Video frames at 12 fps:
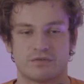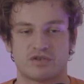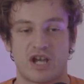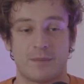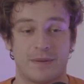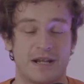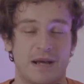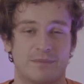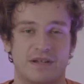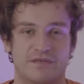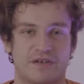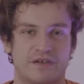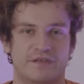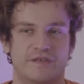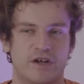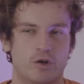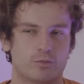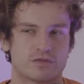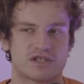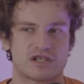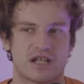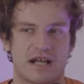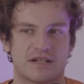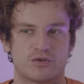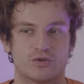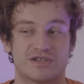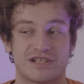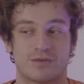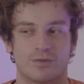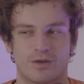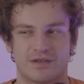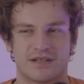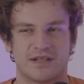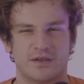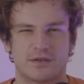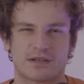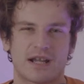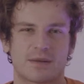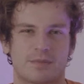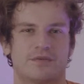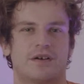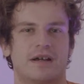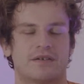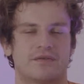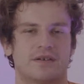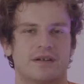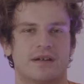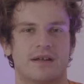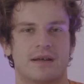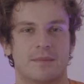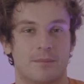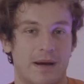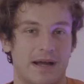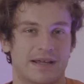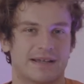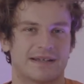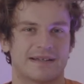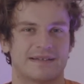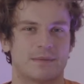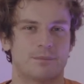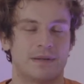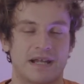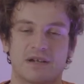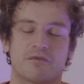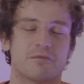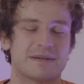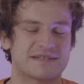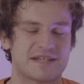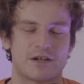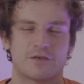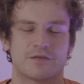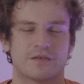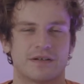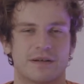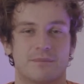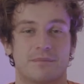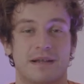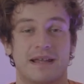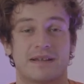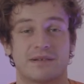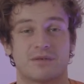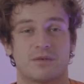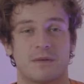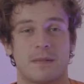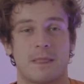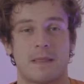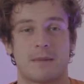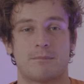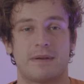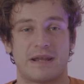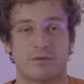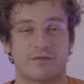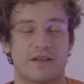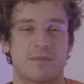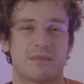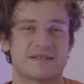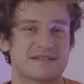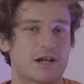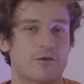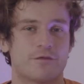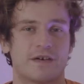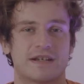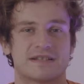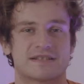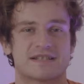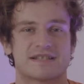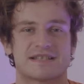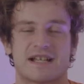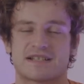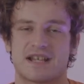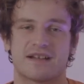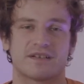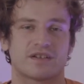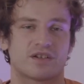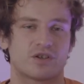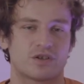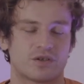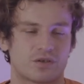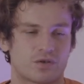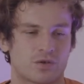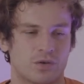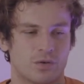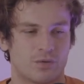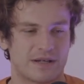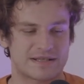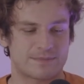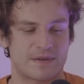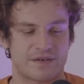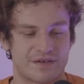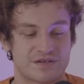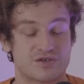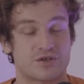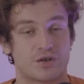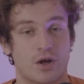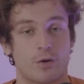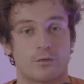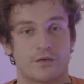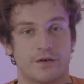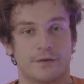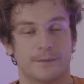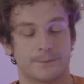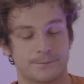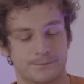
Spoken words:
typing up different films and to see what they look like before I even buy it, and then play it with myself, play with them myself, and it's just such a cool experience to go through.